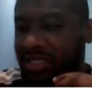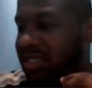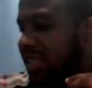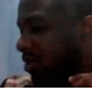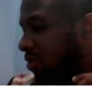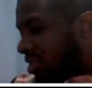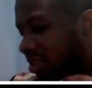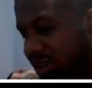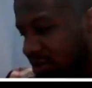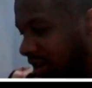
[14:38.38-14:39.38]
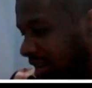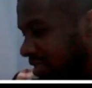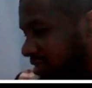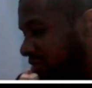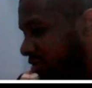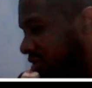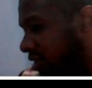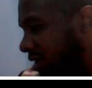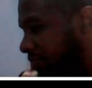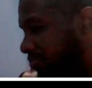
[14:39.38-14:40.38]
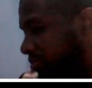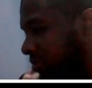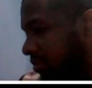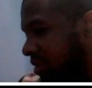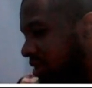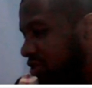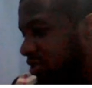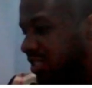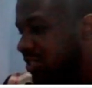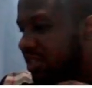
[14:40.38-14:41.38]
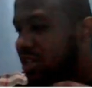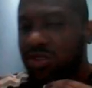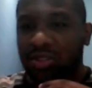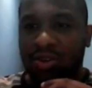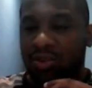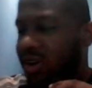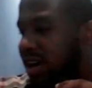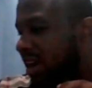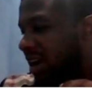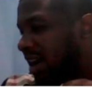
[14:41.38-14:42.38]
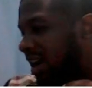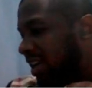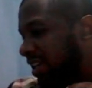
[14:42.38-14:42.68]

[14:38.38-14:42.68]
So thank you guys for today's video. So